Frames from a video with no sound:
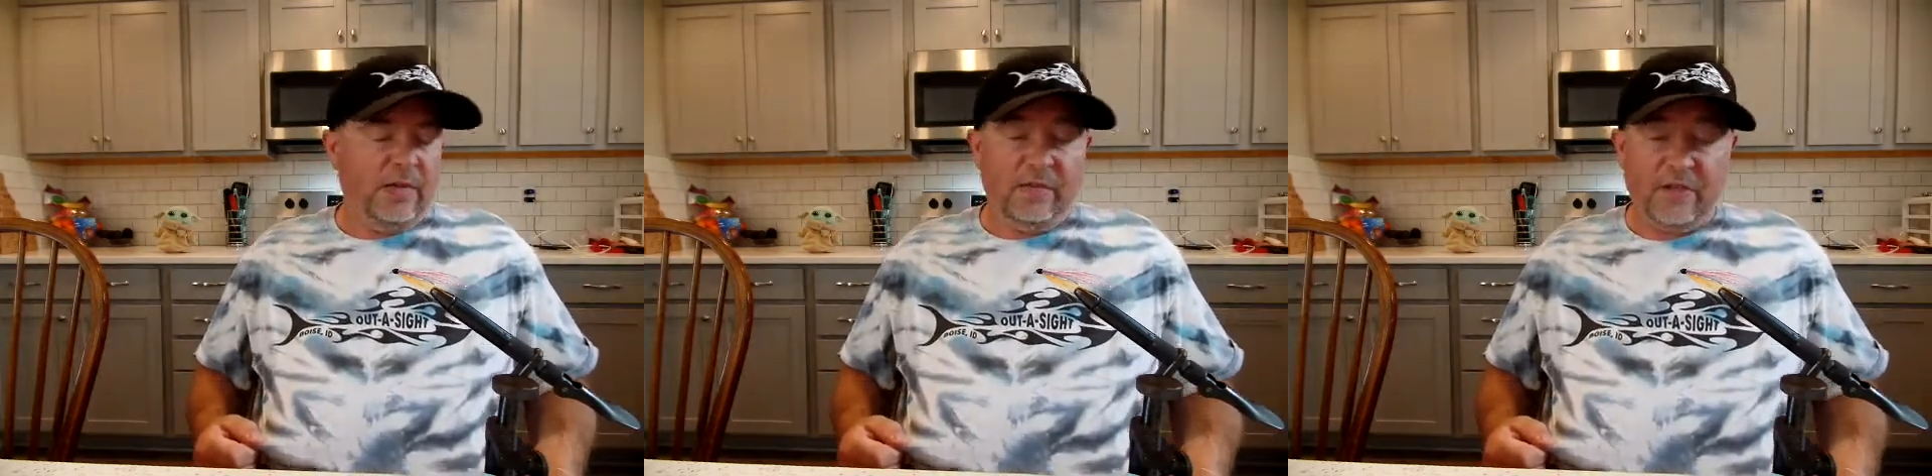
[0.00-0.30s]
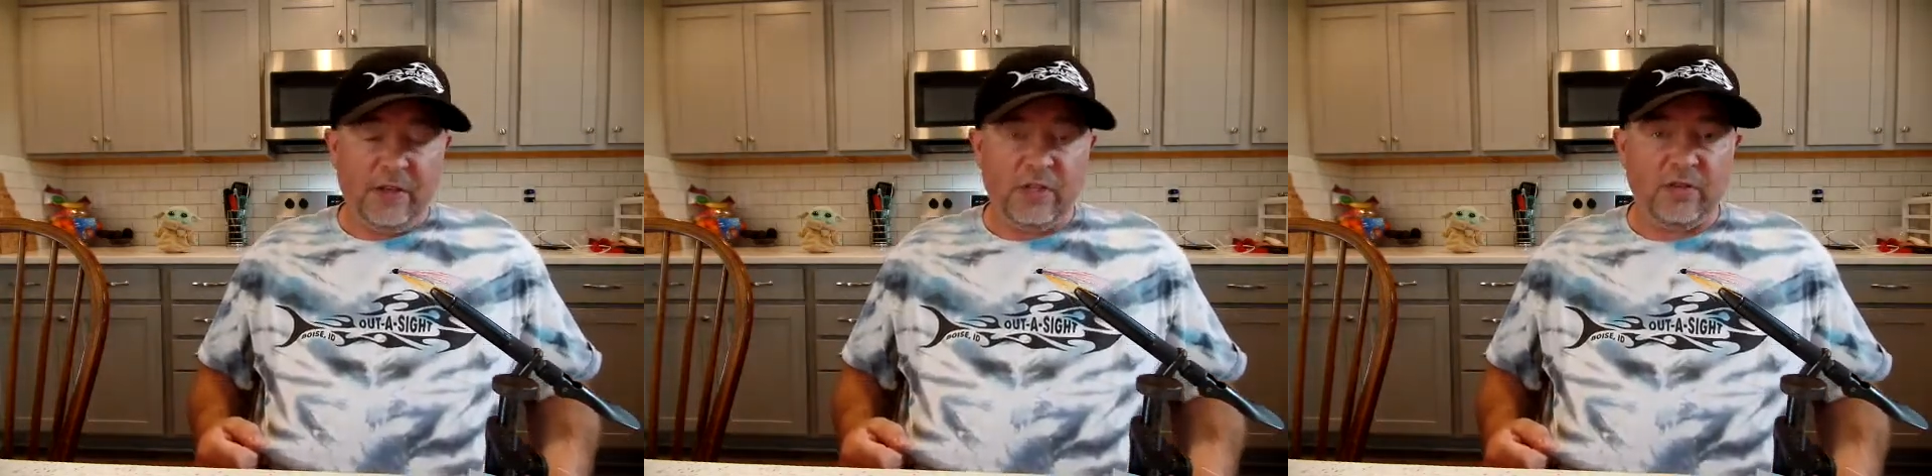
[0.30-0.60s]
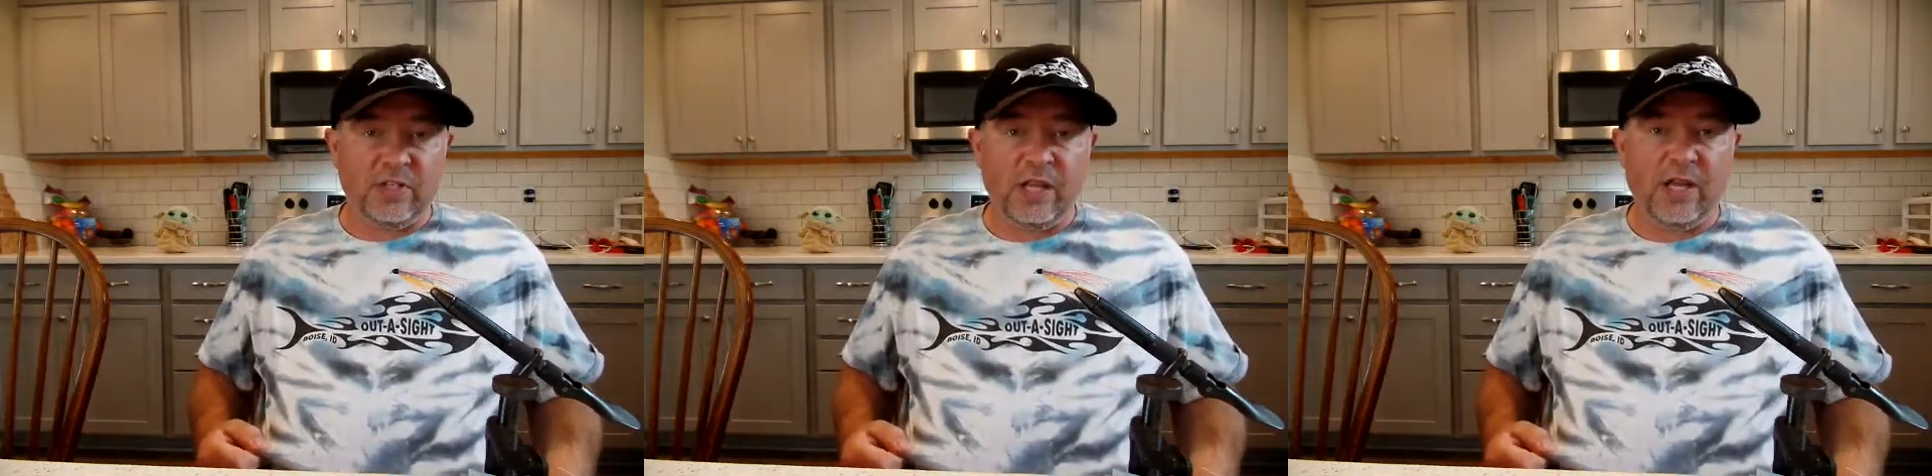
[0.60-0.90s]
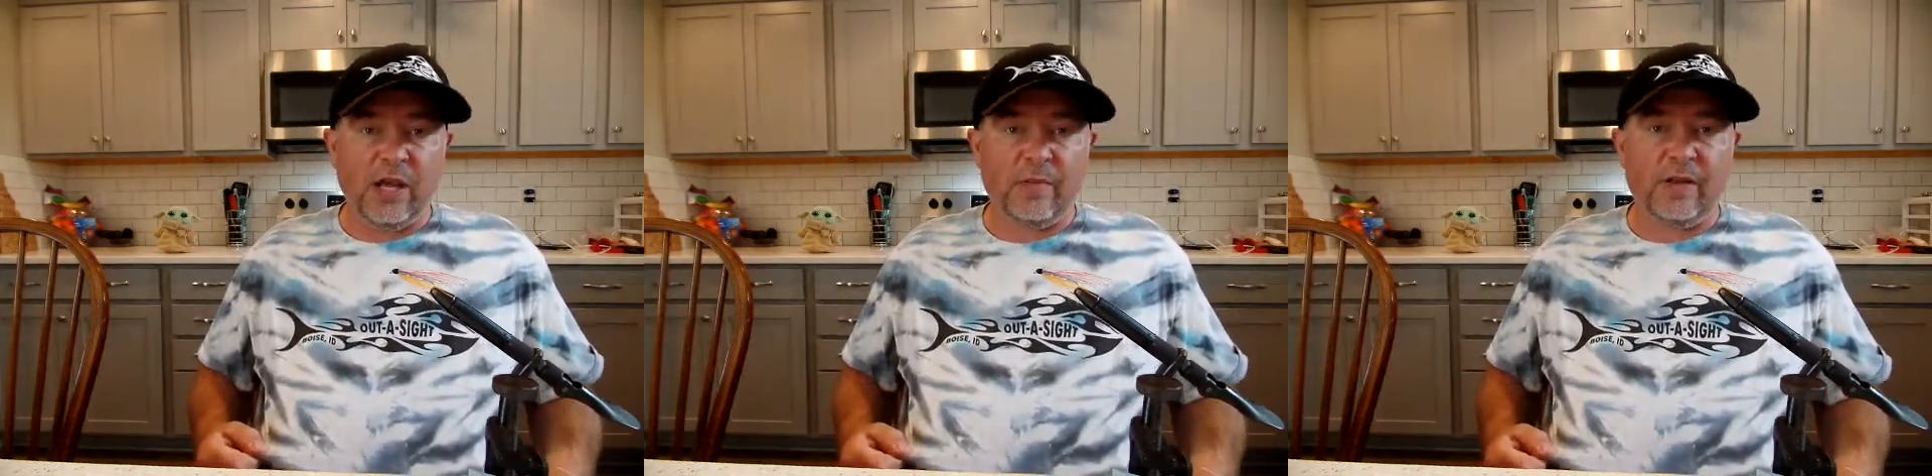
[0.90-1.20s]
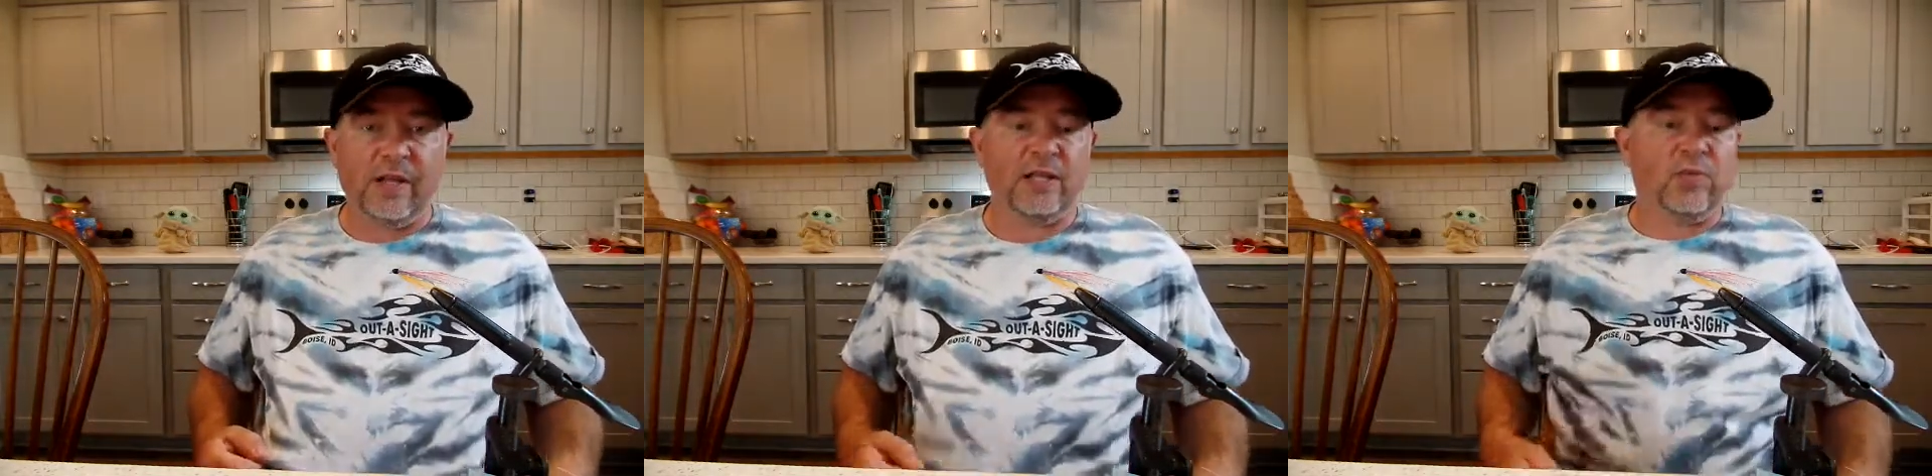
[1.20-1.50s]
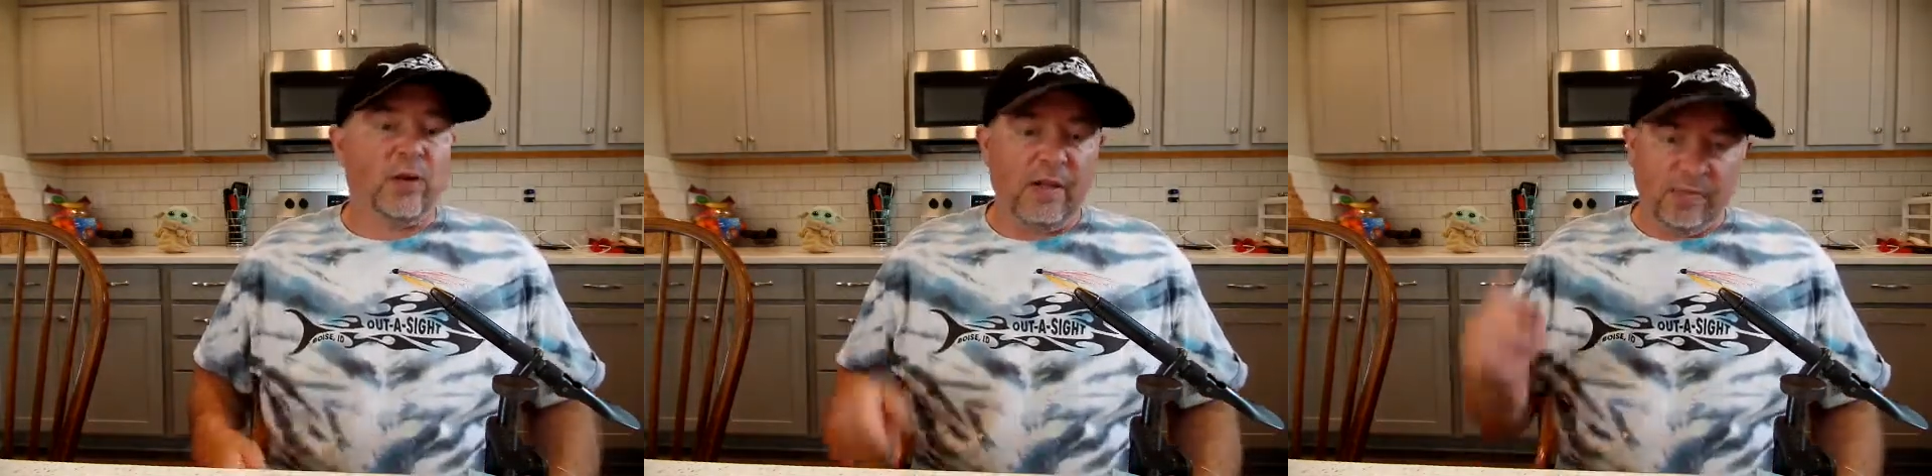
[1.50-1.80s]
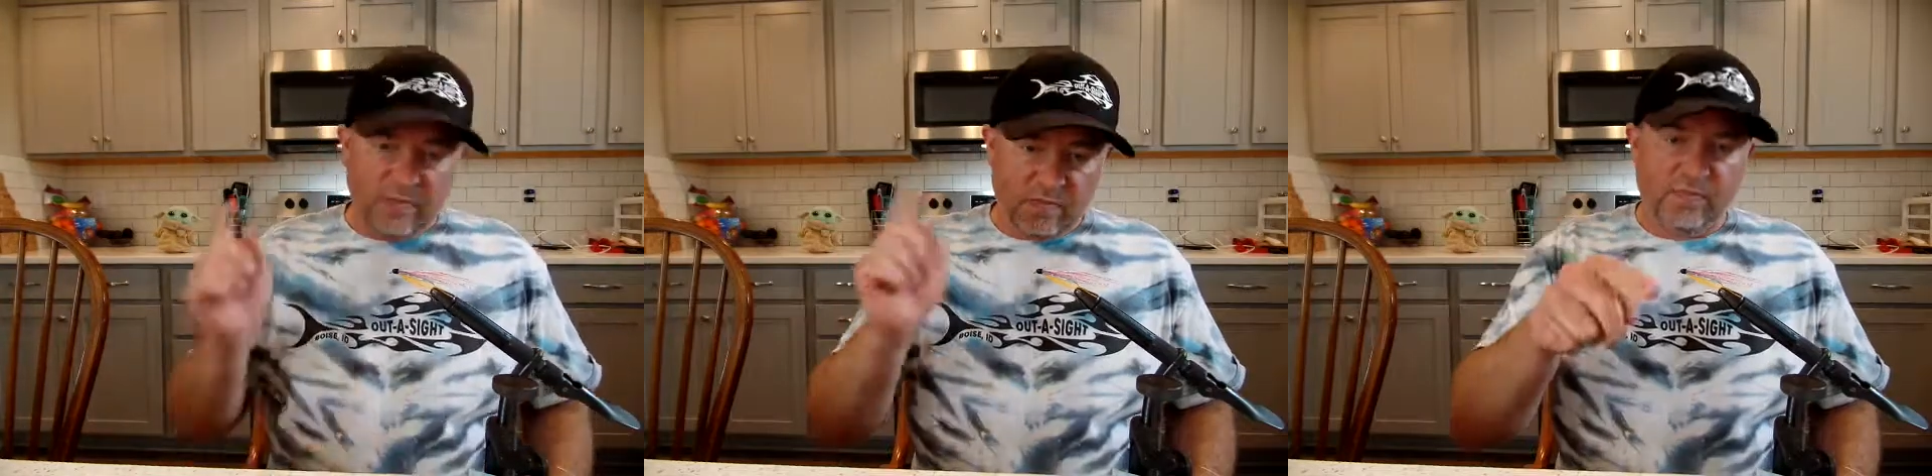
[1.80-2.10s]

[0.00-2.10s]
The fish don't see you coming. Guess what?